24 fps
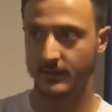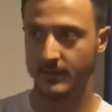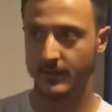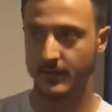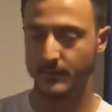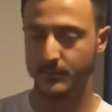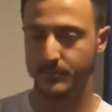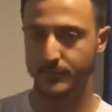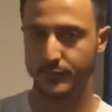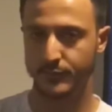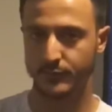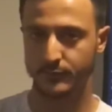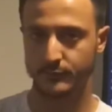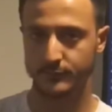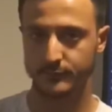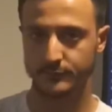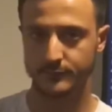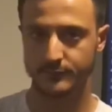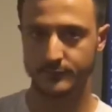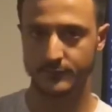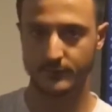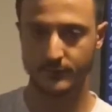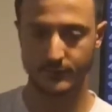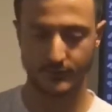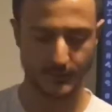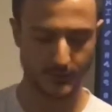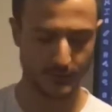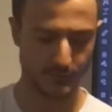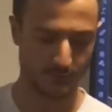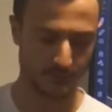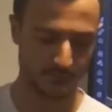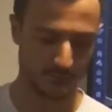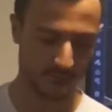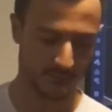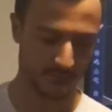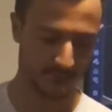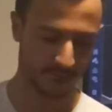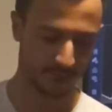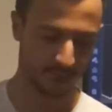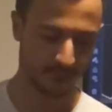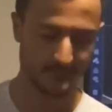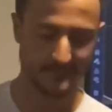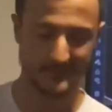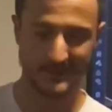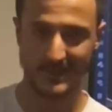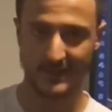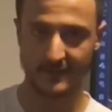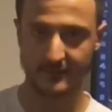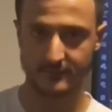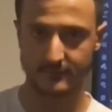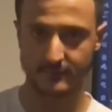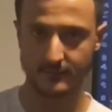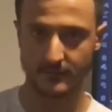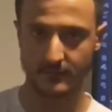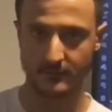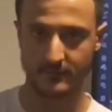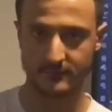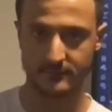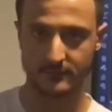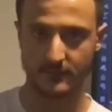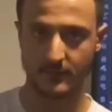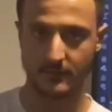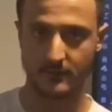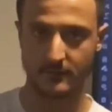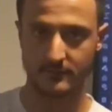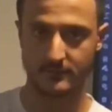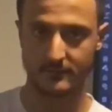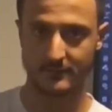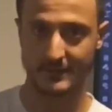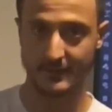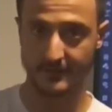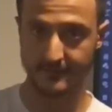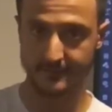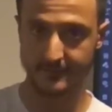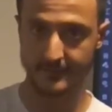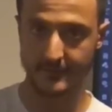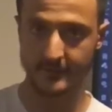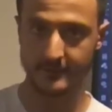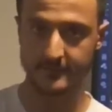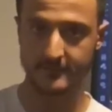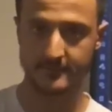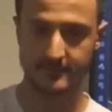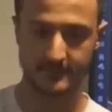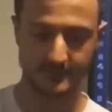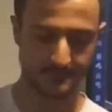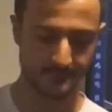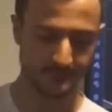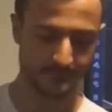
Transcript: impose new tax laws on DeFis,